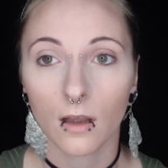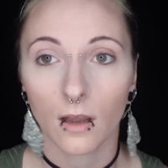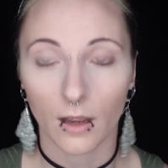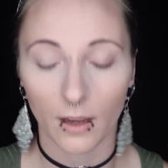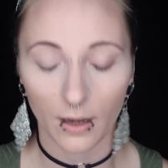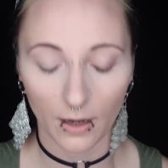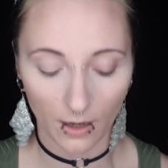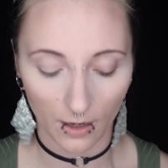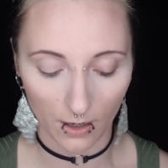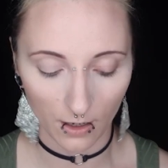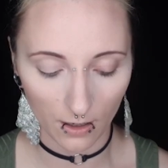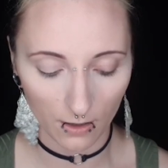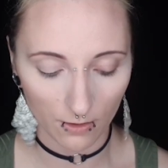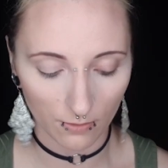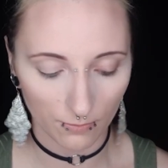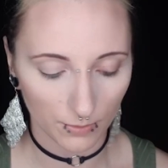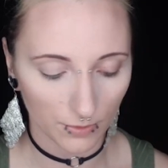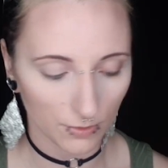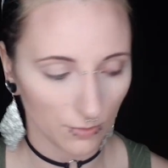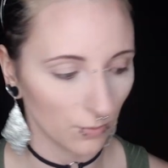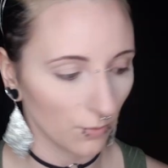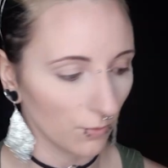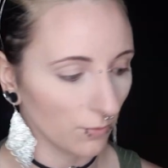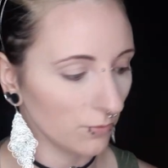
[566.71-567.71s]
I have
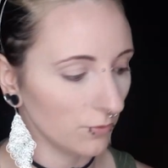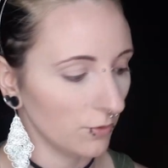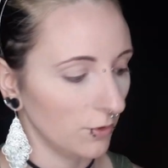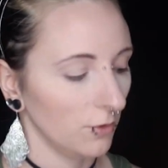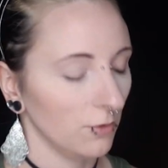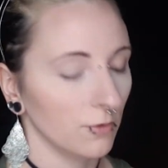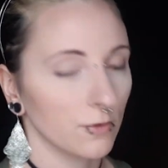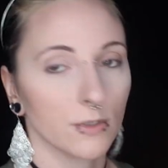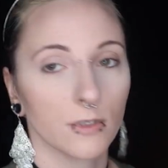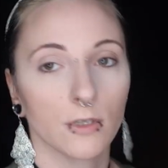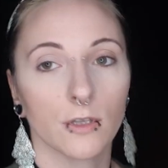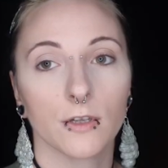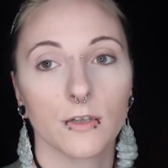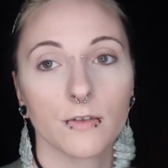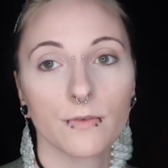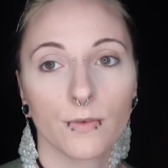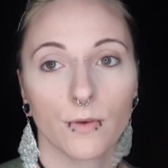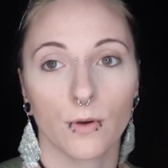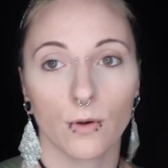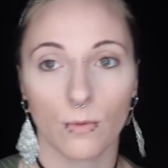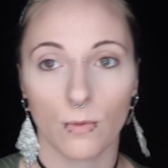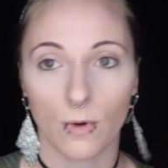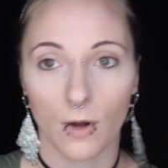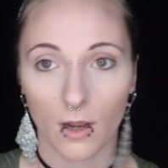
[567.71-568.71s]
been using this for
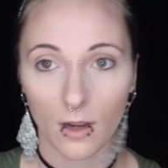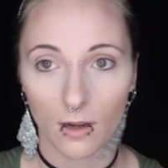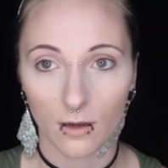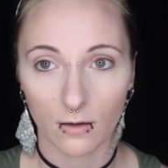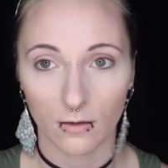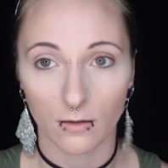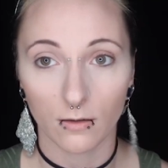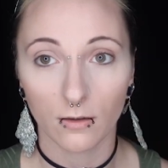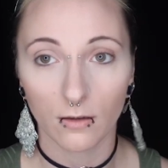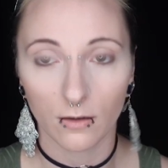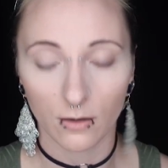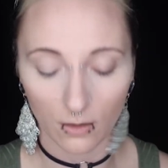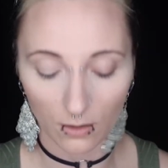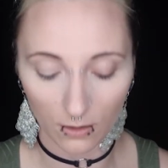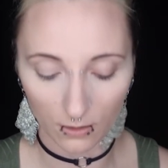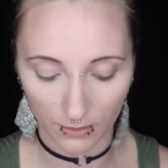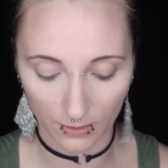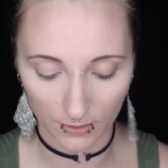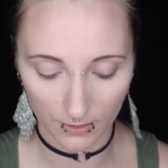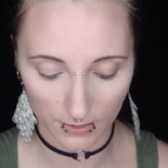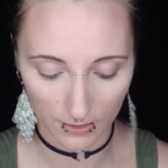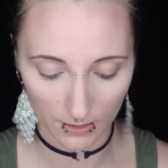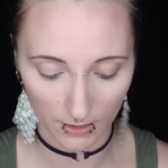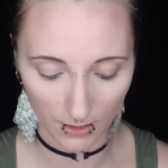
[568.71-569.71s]
a while,
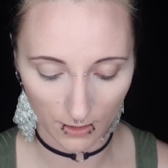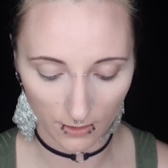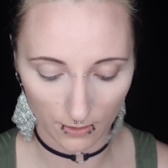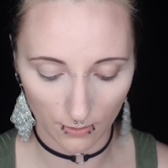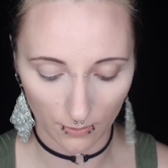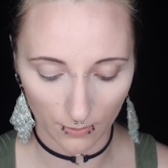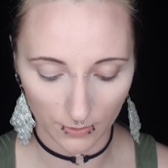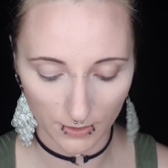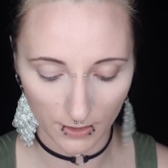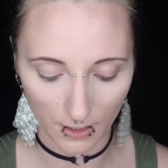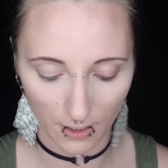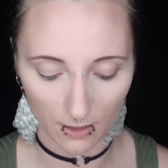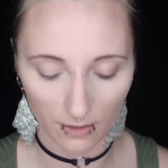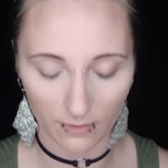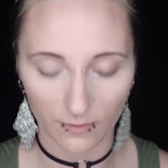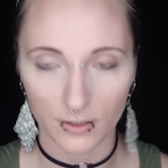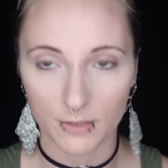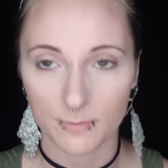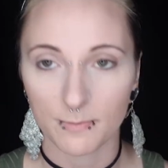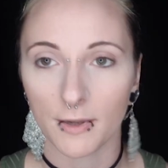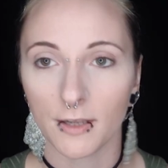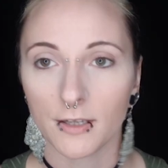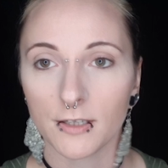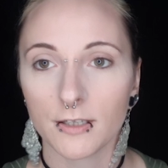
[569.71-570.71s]
honestly. I know it's kind of
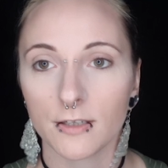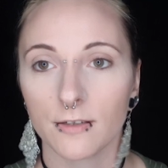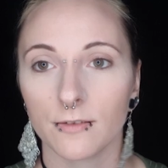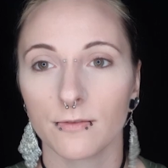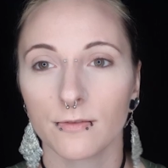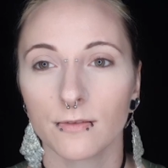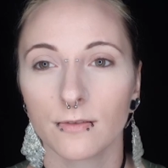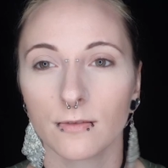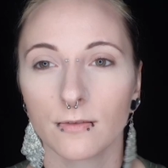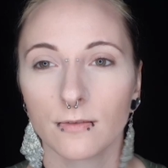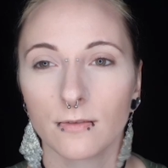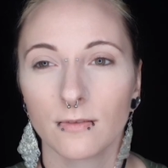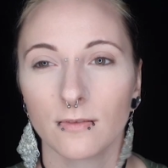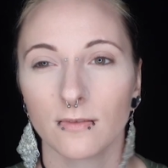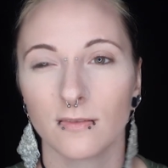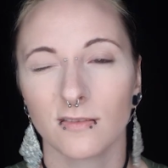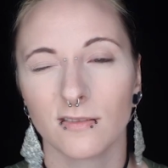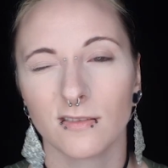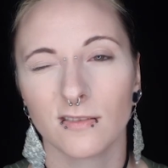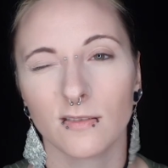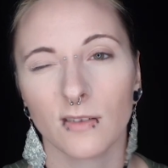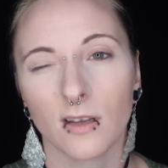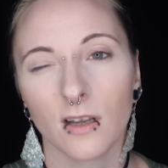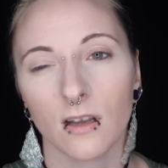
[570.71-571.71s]
expensive.
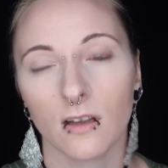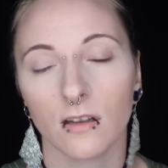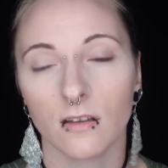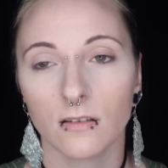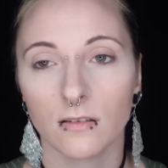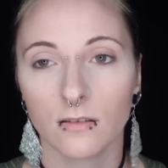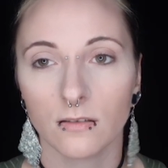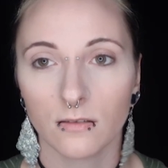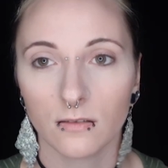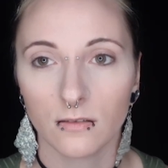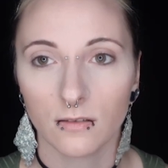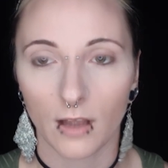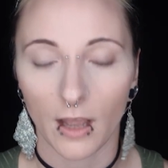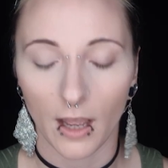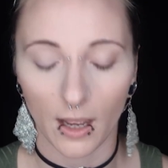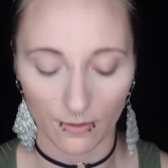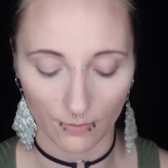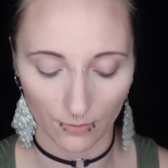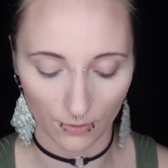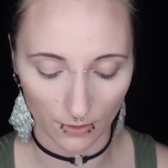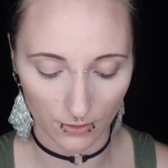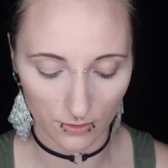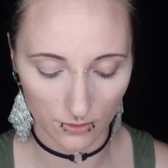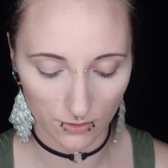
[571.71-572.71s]
Well,
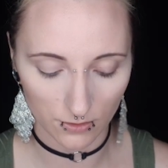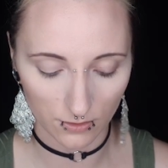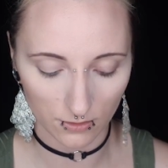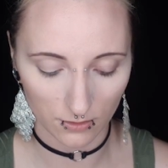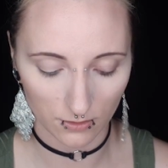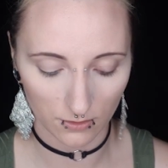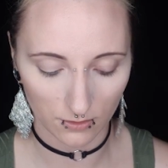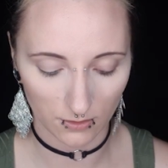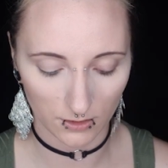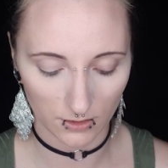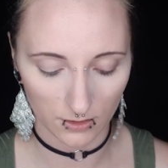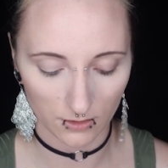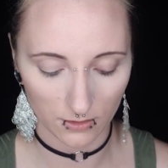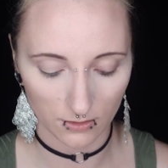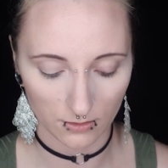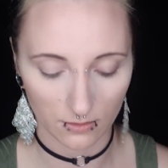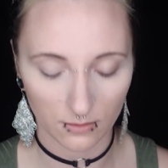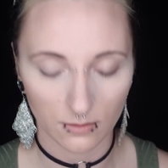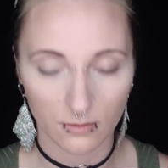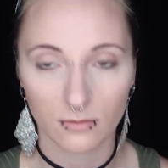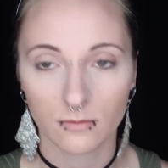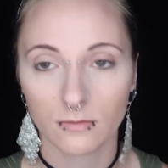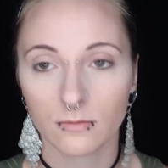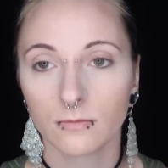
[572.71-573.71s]
average. It's
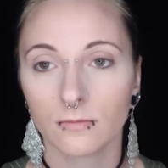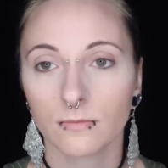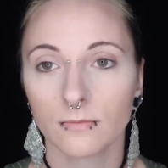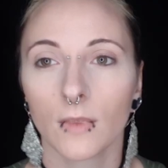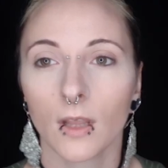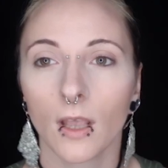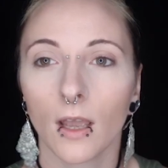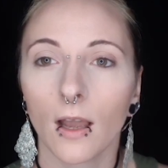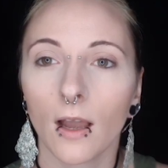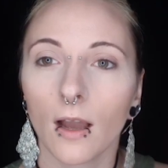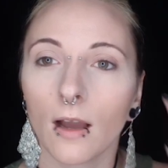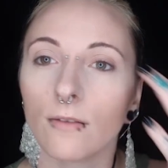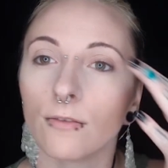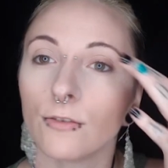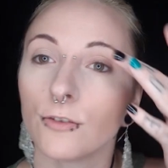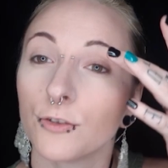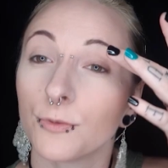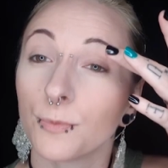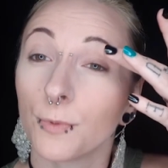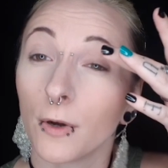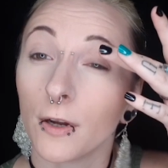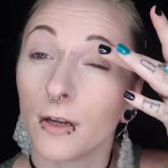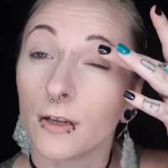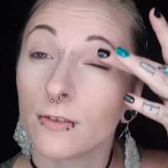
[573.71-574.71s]

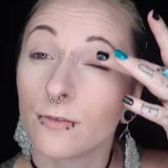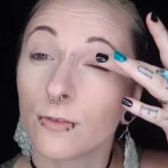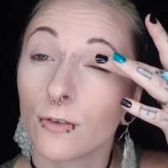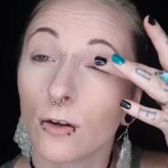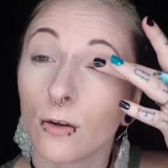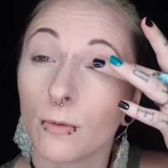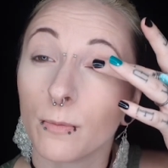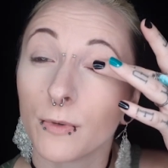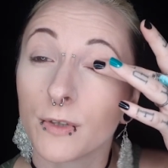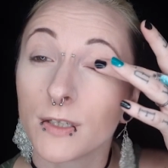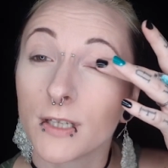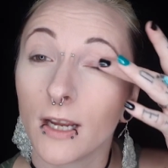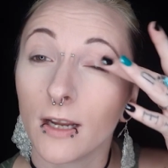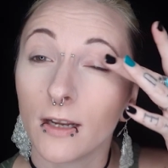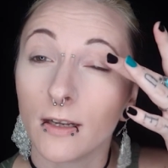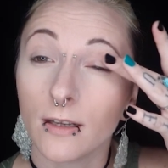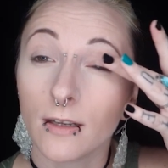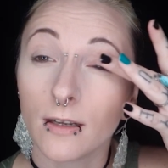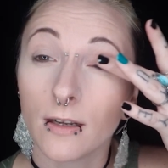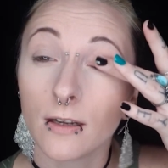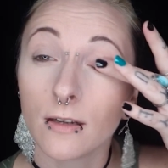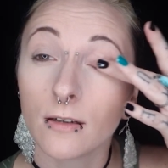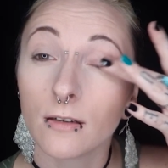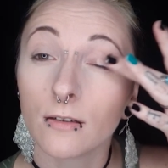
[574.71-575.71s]
average price for almost any
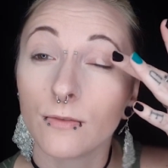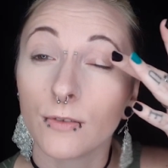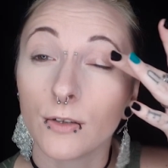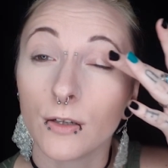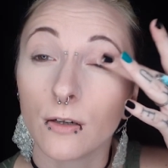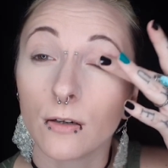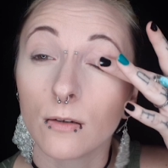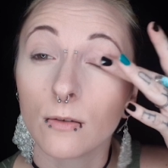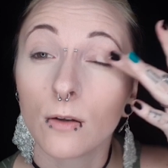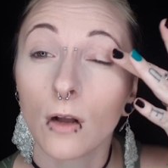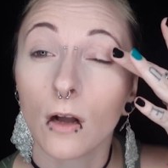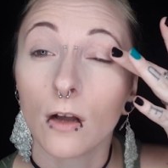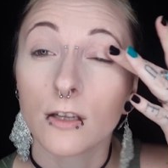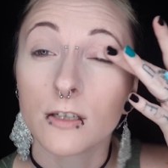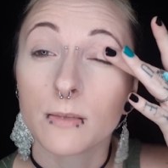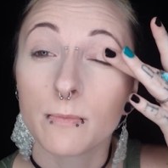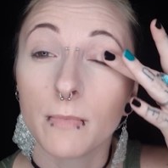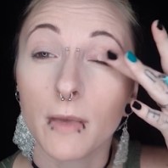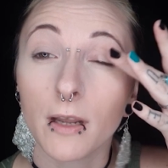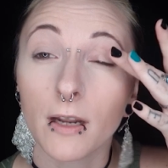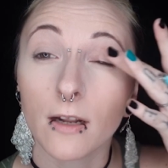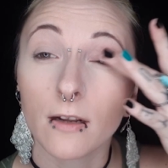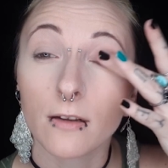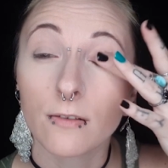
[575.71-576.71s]
kind of,
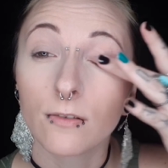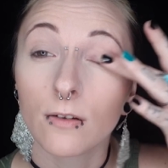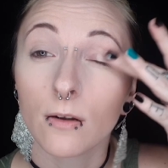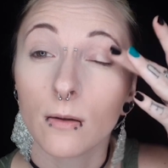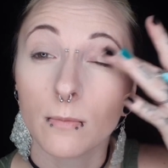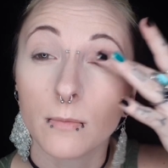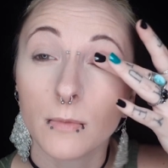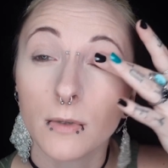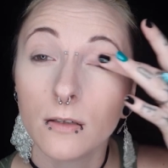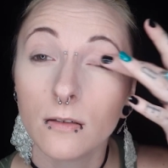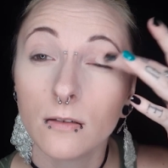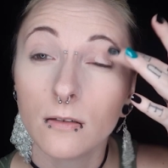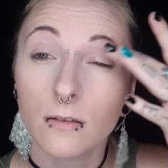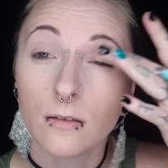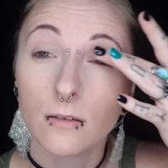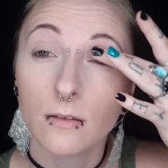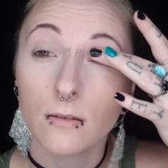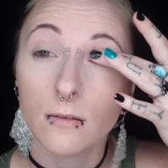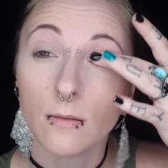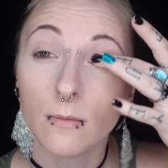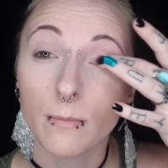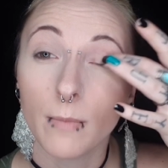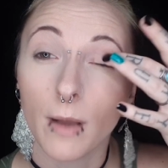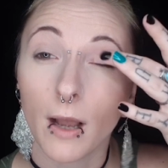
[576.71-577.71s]
cosmetic from
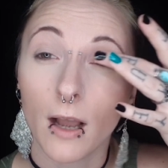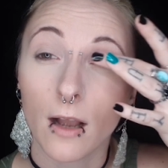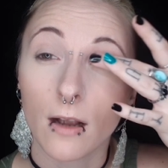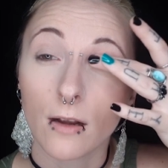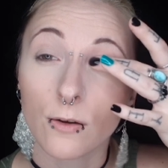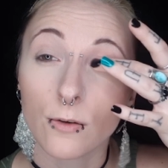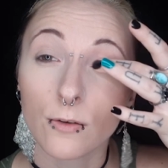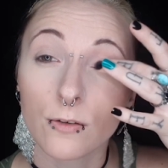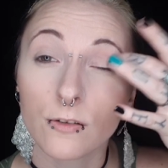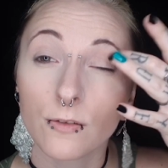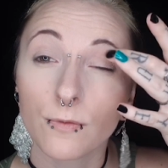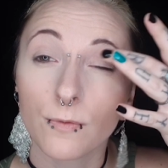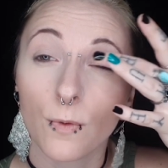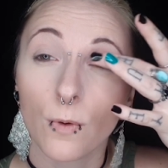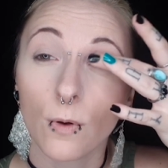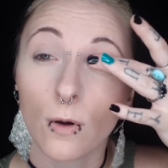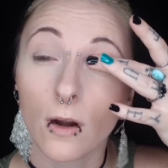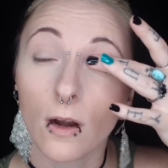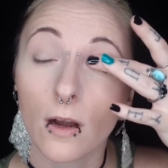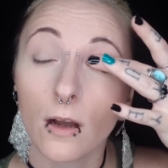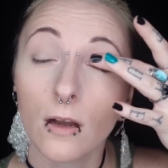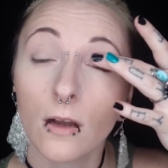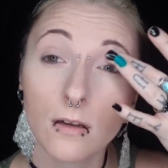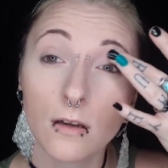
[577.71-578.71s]
MAC or
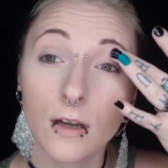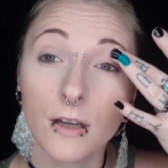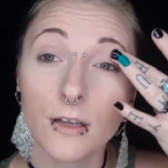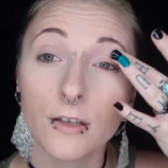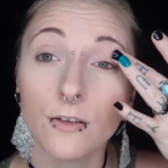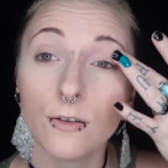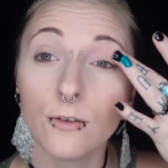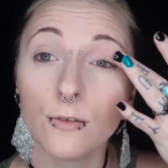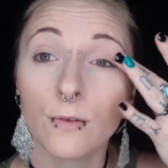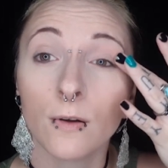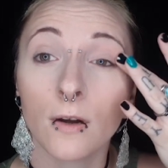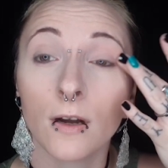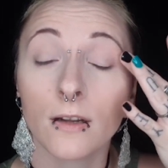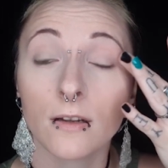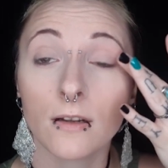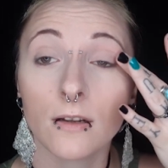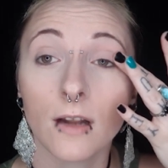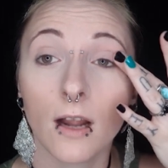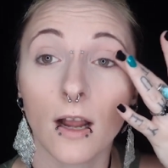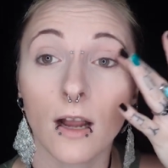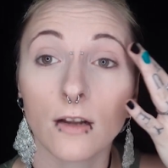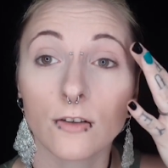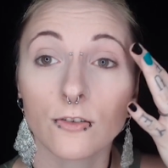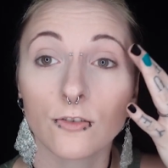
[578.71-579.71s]
Sephora. I do find it
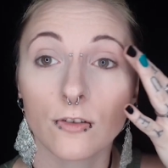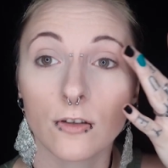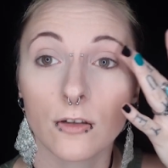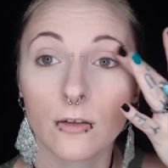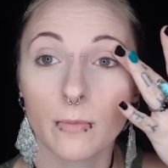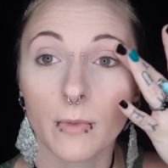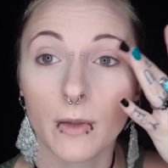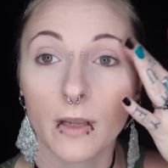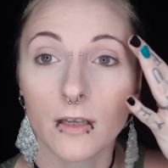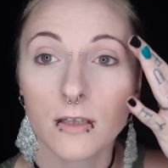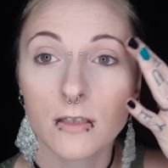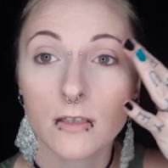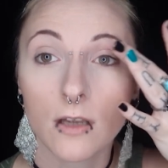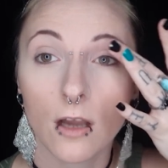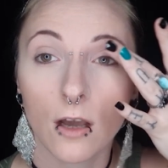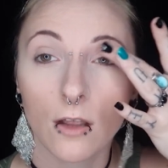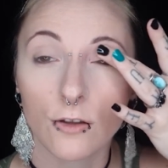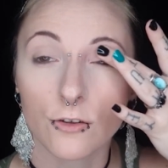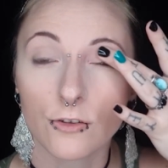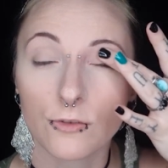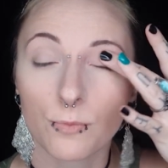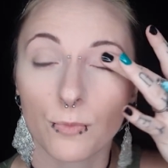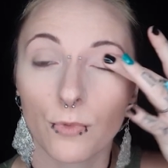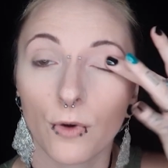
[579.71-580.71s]
actually makes
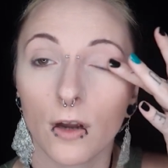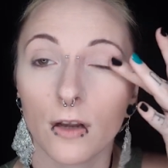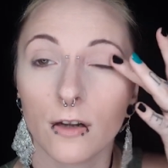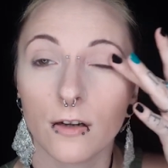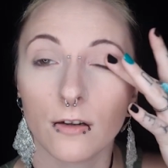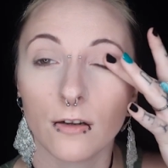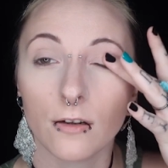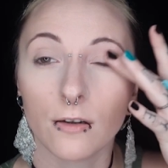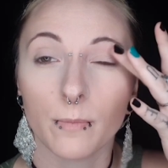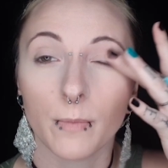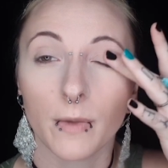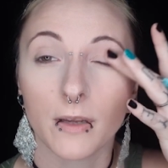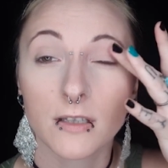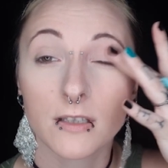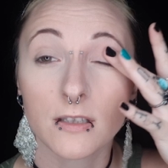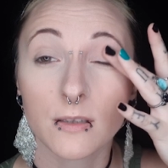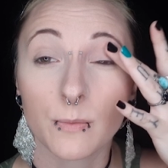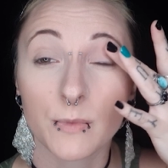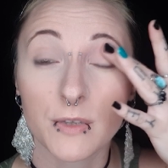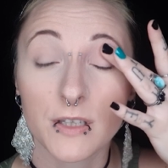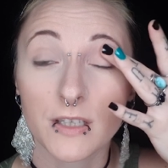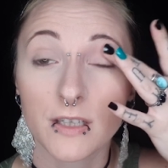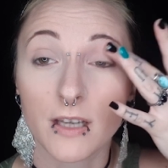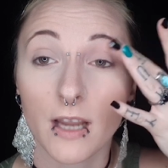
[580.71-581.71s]
colors brighter, makes them
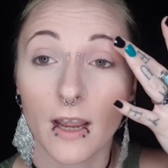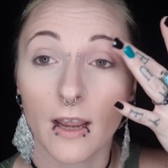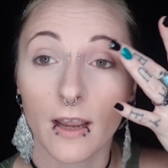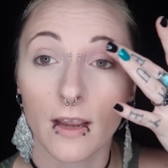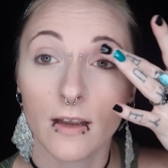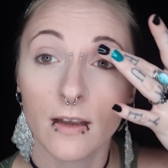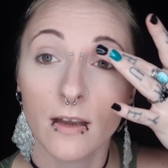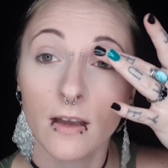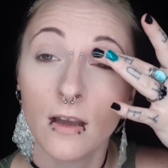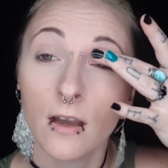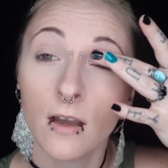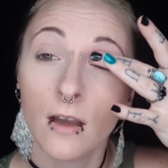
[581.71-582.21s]
stay.